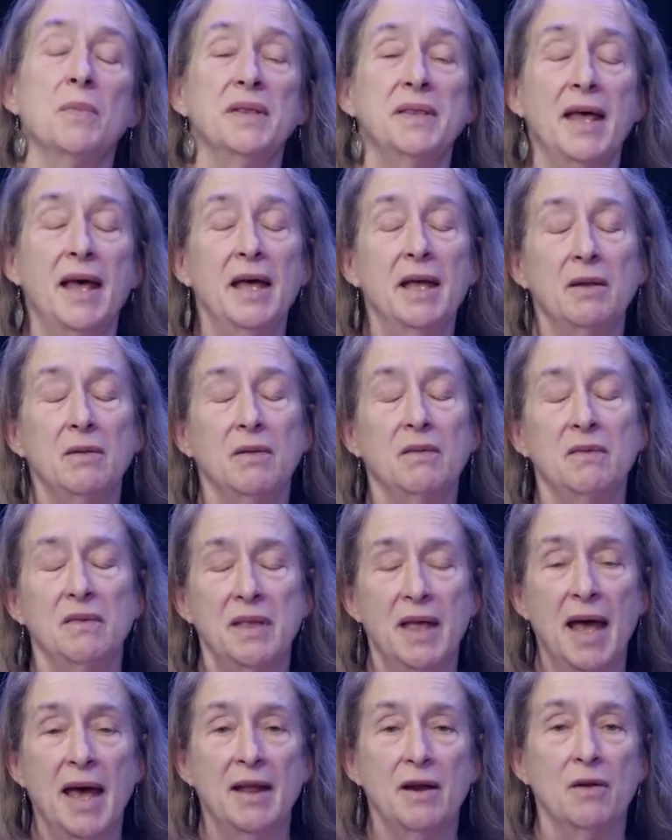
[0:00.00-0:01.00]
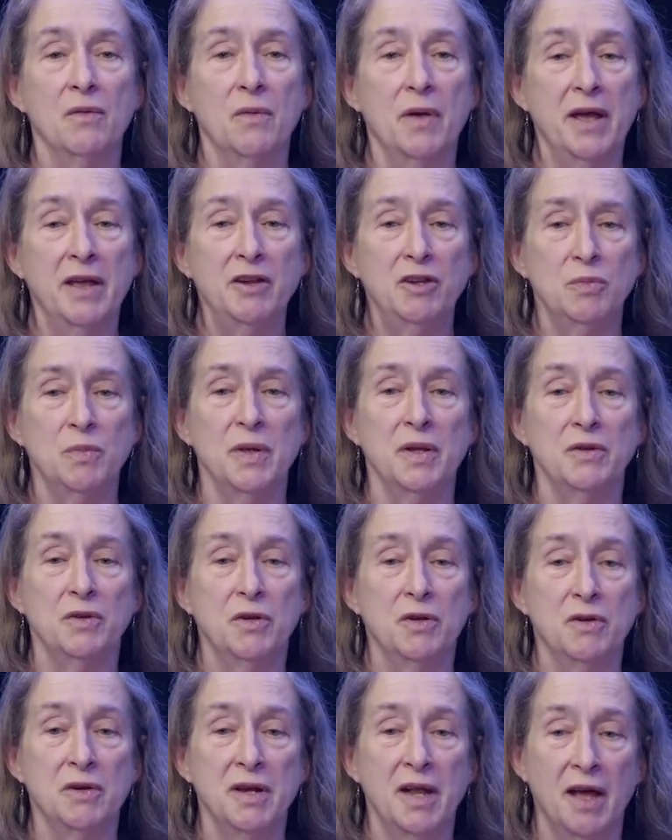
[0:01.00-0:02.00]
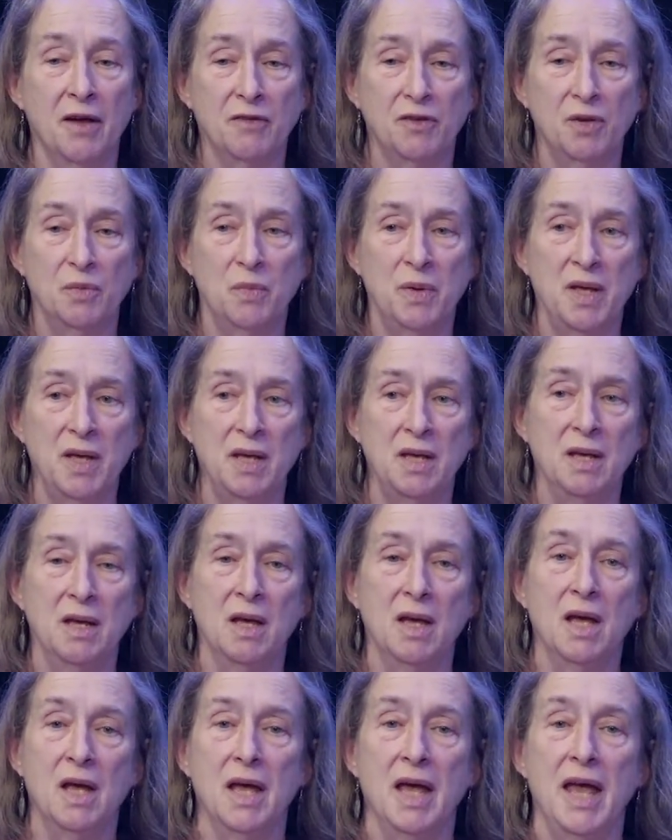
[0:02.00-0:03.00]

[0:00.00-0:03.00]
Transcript: But that arrangement turned out to be